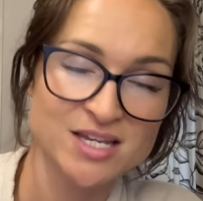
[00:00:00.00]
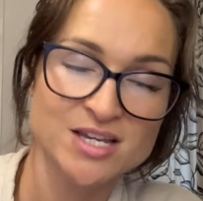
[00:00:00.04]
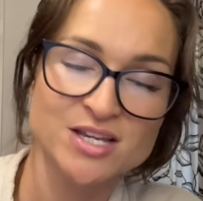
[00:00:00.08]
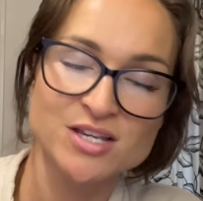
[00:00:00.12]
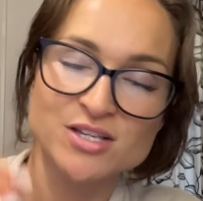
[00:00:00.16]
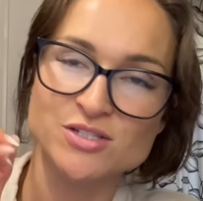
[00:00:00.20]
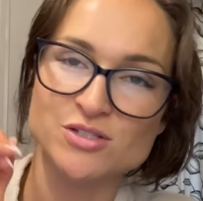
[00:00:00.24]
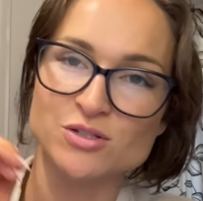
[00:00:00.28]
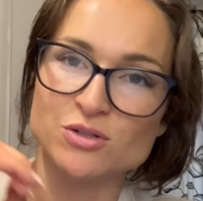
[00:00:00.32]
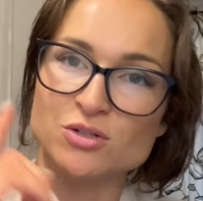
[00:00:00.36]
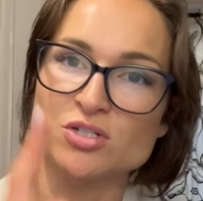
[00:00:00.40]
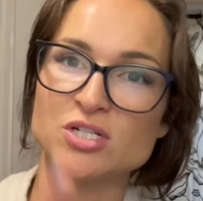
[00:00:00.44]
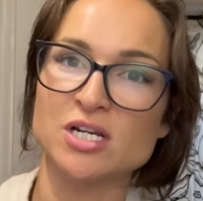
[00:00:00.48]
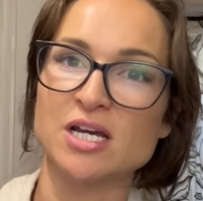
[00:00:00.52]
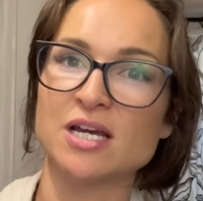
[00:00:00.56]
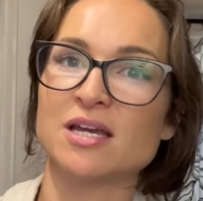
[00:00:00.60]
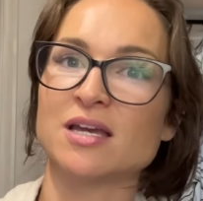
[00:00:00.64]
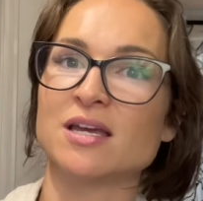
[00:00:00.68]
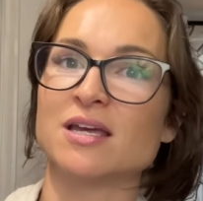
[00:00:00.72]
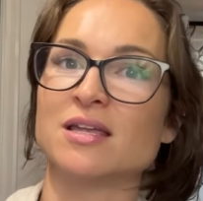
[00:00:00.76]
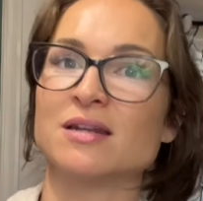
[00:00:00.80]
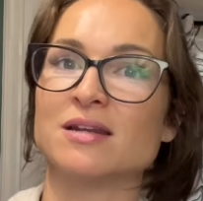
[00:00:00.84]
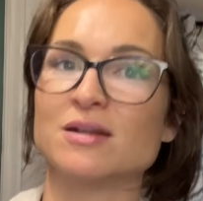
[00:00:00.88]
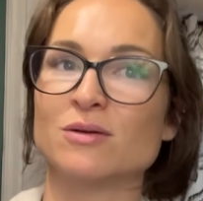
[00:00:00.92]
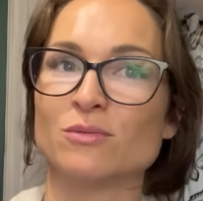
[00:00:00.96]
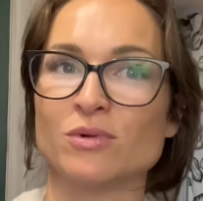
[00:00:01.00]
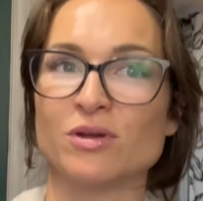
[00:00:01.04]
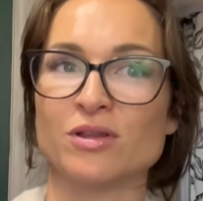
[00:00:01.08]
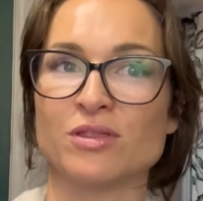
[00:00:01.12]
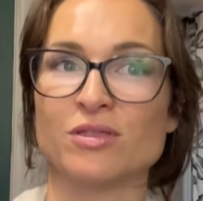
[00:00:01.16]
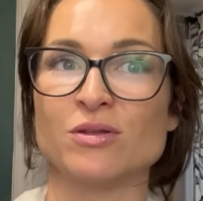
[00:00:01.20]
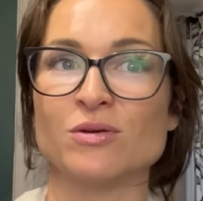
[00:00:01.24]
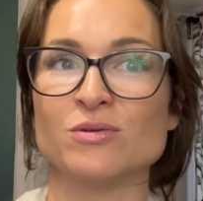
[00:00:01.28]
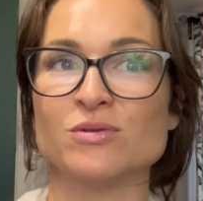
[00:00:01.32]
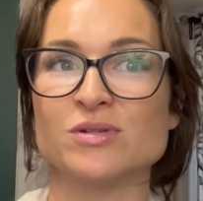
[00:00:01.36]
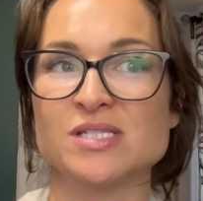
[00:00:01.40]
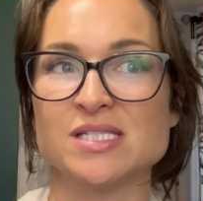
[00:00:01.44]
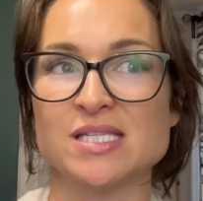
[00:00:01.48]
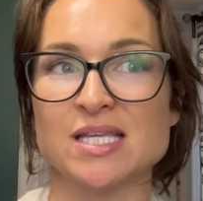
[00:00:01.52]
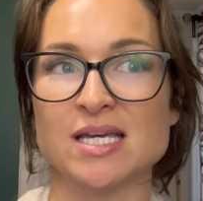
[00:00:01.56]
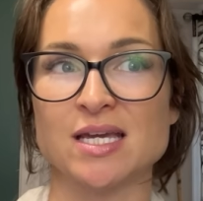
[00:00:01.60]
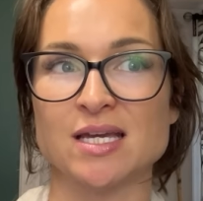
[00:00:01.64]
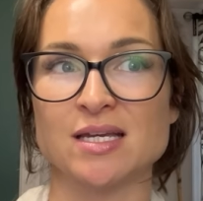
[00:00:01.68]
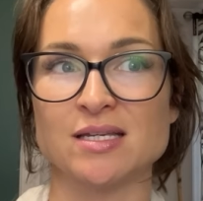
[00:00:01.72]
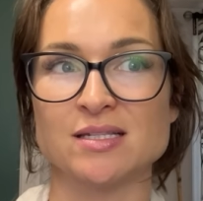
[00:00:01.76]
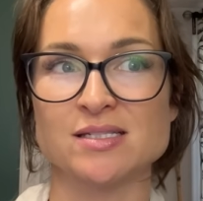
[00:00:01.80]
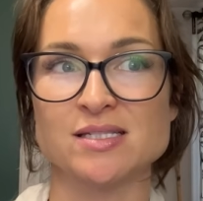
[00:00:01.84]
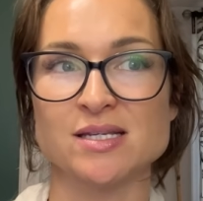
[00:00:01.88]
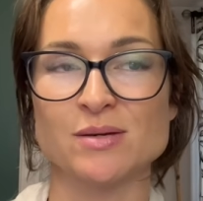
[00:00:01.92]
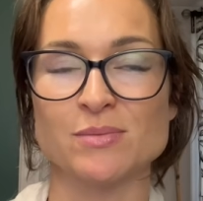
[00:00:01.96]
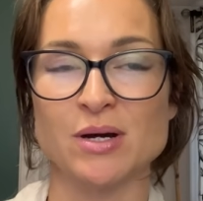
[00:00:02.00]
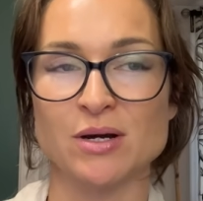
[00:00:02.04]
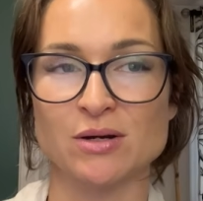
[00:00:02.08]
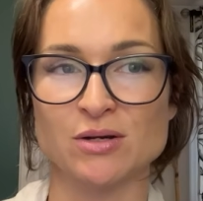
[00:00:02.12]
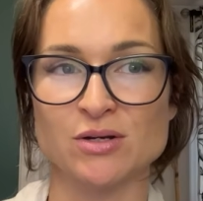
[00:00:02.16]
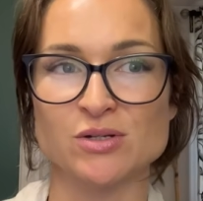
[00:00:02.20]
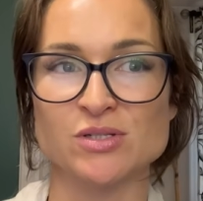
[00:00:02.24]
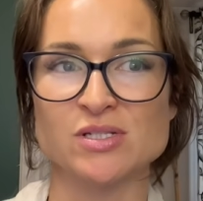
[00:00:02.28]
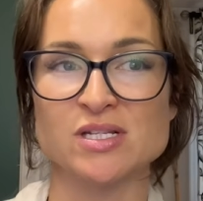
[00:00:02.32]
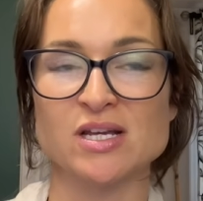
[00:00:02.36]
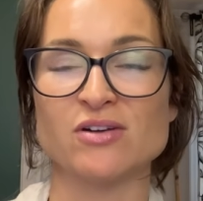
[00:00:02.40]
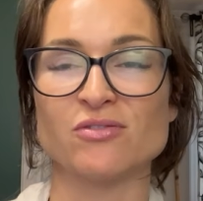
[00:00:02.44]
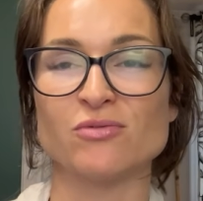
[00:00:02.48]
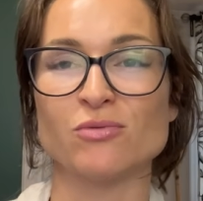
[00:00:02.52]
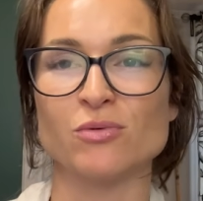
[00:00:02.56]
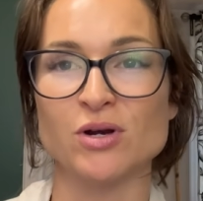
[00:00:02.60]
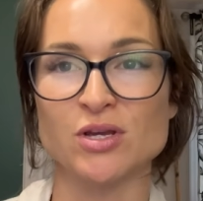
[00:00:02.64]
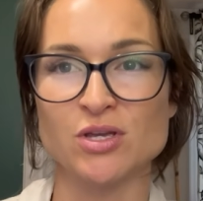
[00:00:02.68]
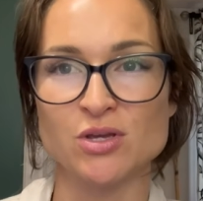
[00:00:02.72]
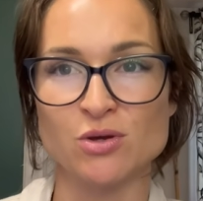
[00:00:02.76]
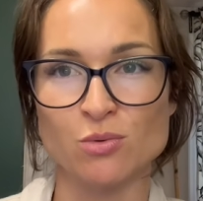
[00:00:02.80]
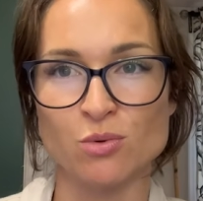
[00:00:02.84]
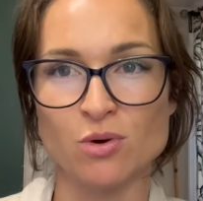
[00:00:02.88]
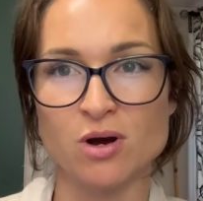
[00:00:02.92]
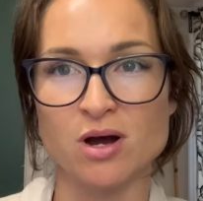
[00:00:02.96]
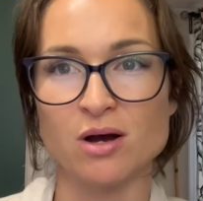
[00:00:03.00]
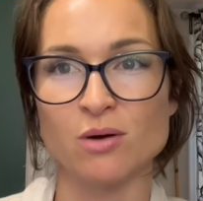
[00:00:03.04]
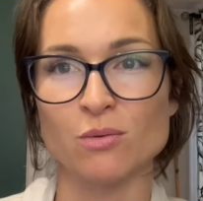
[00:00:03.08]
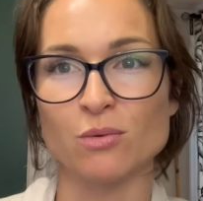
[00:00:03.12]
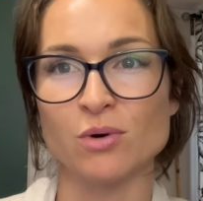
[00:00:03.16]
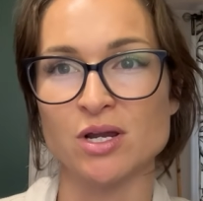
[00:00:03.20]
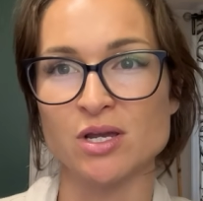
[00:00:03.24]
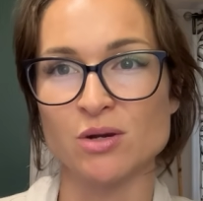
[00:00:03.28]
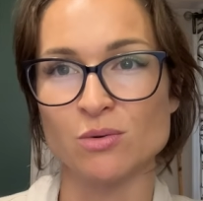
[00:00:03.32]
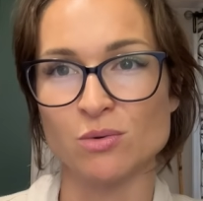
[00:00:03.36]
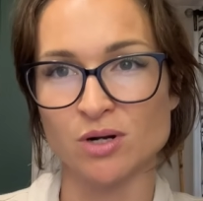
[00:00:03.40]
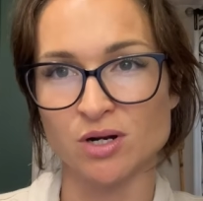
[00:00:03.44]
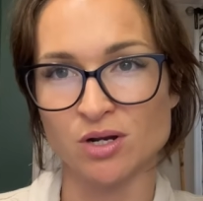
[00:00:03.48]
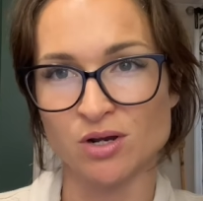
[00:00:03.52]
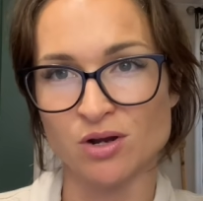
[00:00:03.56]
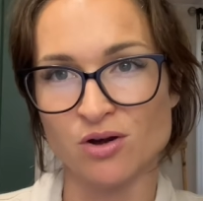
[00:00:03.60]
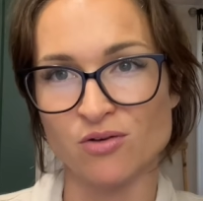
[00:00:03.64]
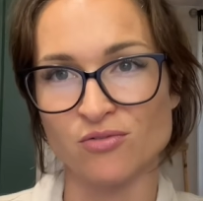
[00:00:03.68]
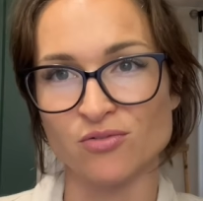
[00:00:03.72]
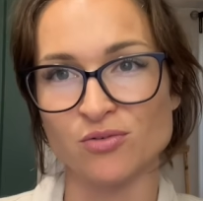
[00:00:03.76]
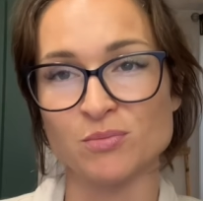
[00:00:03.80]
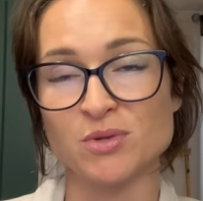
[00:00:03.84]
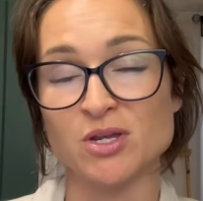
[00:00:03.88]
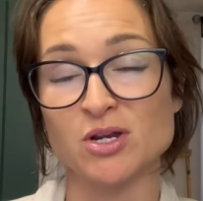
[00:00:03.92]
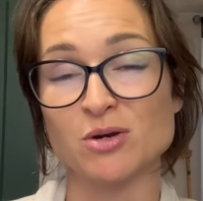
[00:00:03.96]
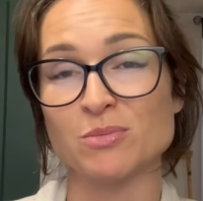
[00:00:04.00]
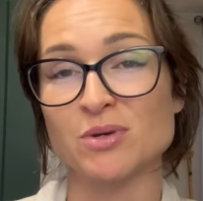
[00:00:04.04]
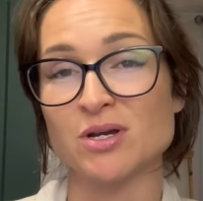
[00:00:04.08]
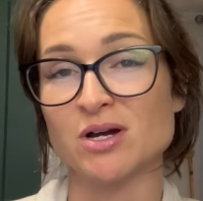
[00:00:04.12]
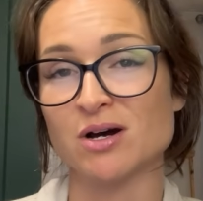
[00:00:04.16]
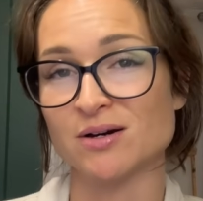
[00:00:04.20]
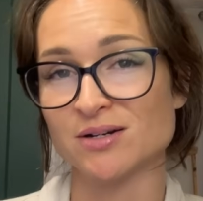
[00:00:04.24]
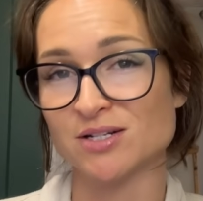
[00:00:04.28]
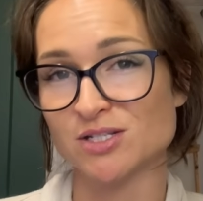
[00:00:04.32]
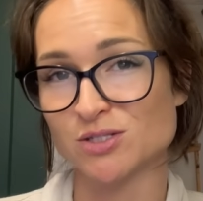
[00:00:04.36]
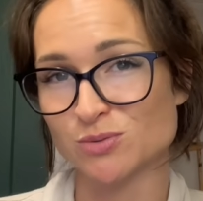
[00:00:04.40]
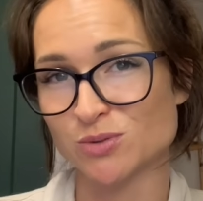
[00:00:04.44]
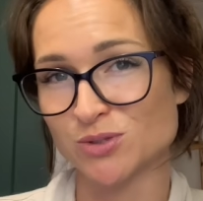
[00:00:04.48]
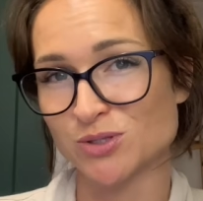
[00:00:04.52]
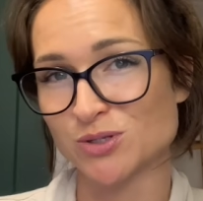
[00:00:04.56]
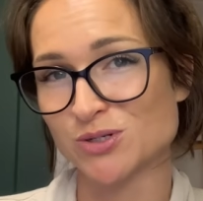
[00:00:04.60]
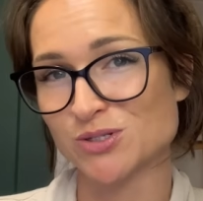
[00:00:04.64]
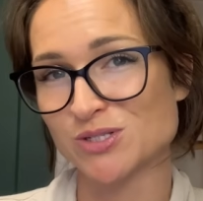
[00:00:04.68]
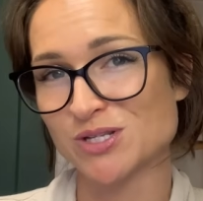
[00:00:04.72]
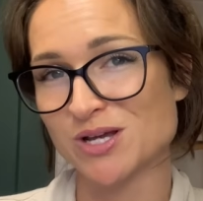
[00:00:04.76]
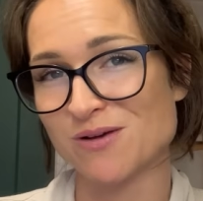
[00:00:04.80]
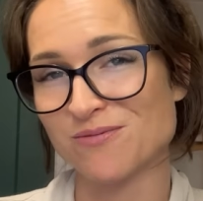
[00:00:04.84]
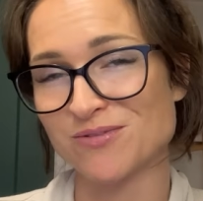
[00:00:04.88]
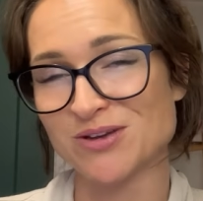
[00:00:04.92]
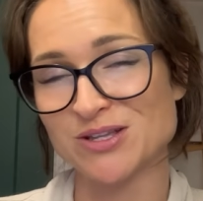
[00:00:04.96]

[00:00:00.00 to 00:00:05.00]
So check in with those things about yourself, what you want, where you want to go from here. Be honest with yourself.